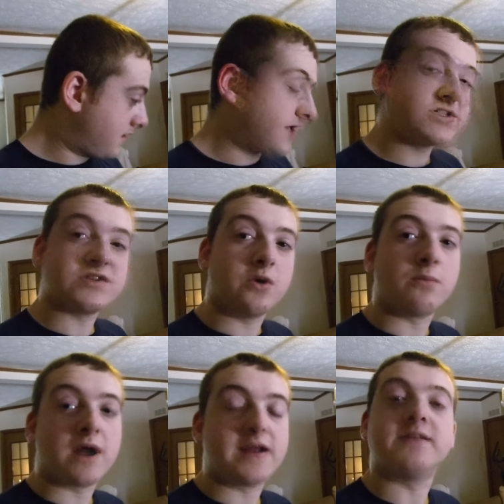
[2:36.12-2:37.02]
just hope
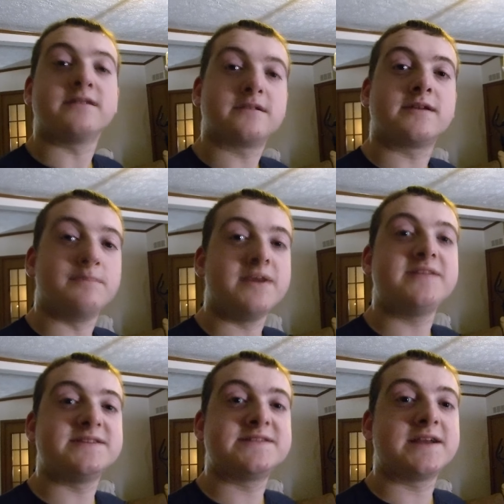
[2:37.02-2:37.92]
Brian can beat
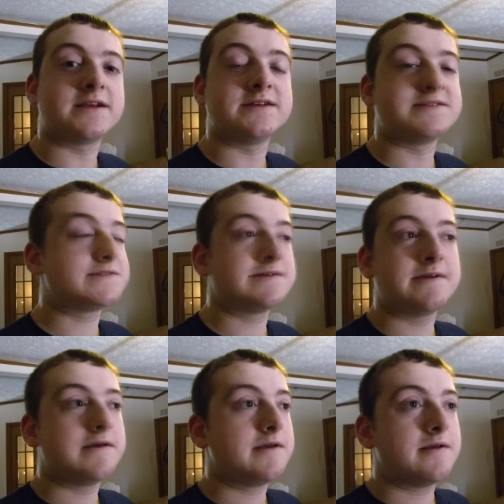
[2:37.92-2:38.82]
this thing, because
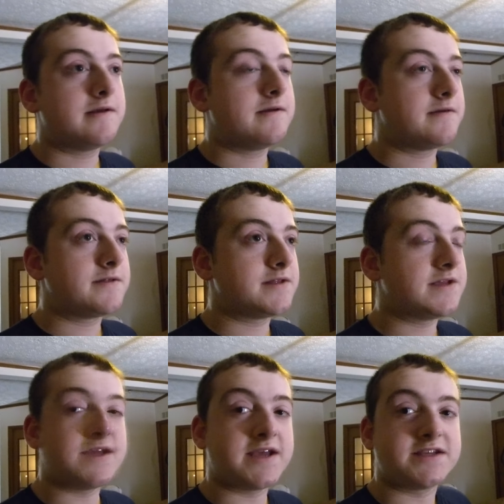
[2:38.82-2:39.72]

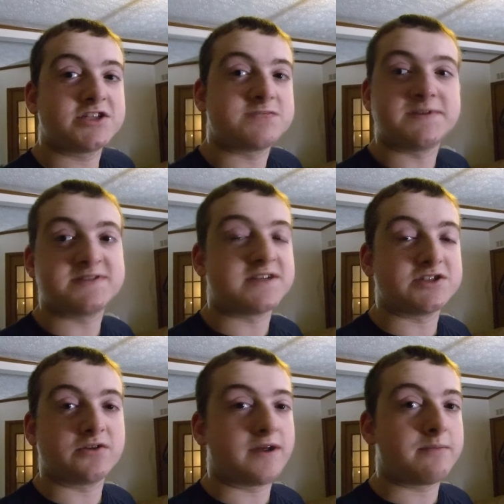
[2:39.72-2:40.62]
he's just been
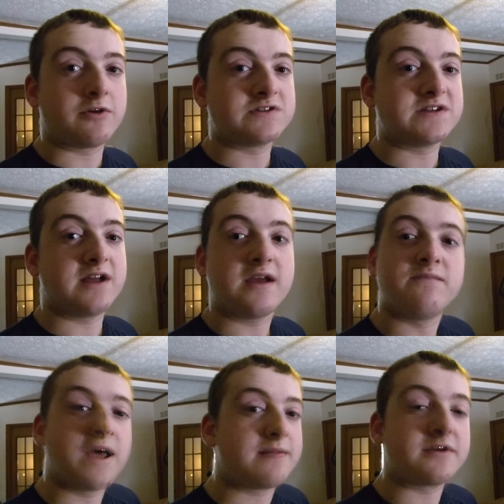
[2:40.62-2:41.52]
such a great person.
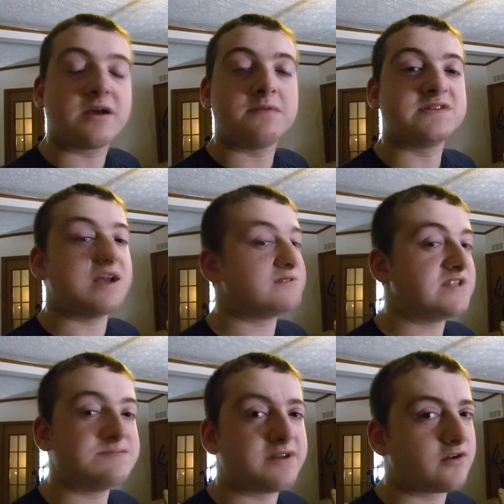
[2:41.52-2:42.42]
I've met him a couple times.
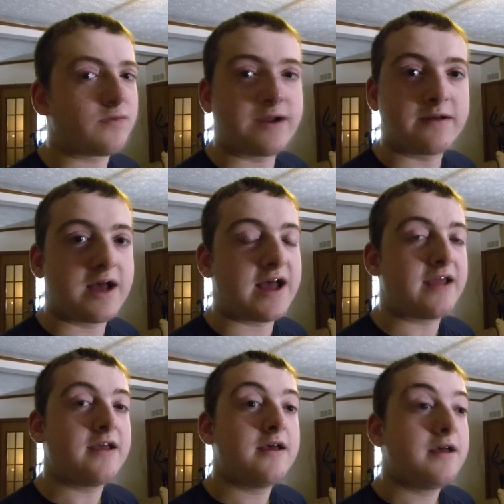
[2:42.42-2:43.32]
He's been a great
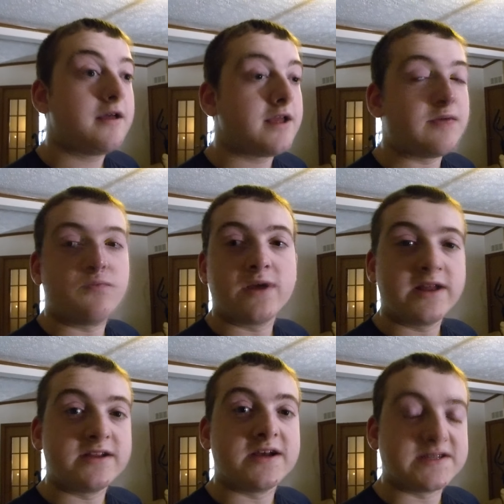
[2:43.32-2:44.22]
guy. He
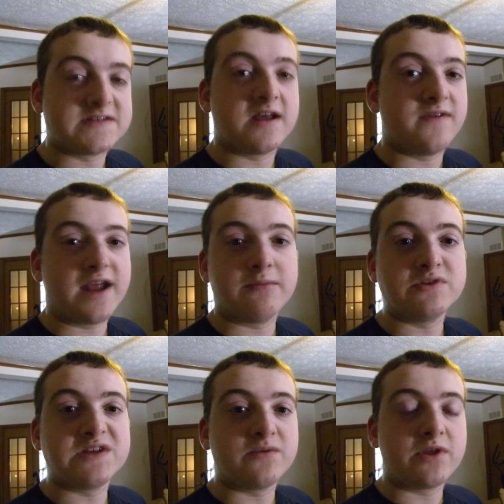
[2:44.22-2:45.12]
really does love
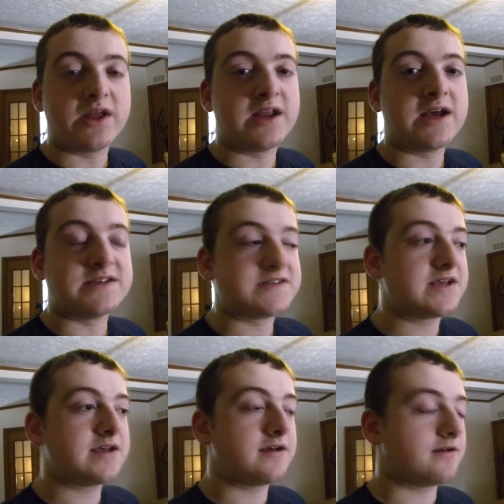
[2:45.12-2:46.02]
animals. He really does.
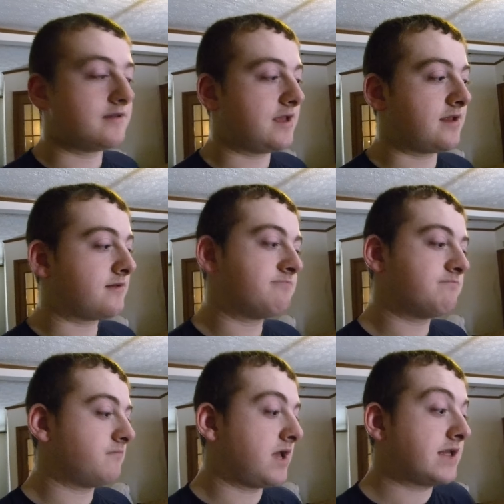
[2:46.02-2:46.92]
And
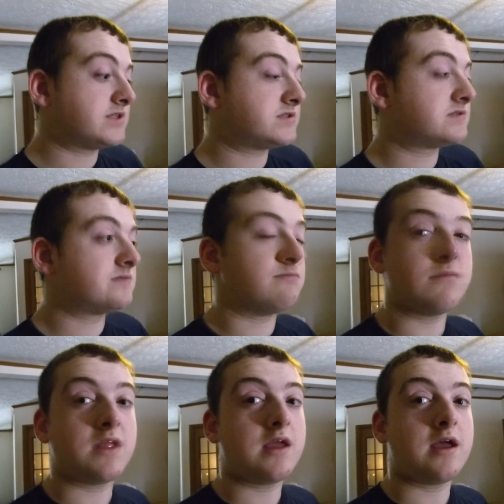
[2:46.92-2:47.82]
I
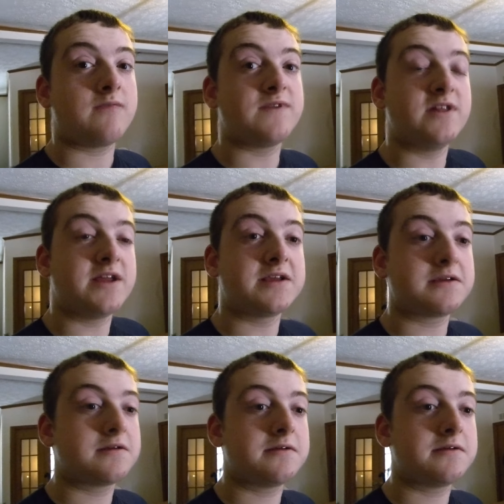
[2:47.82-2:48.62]
feel like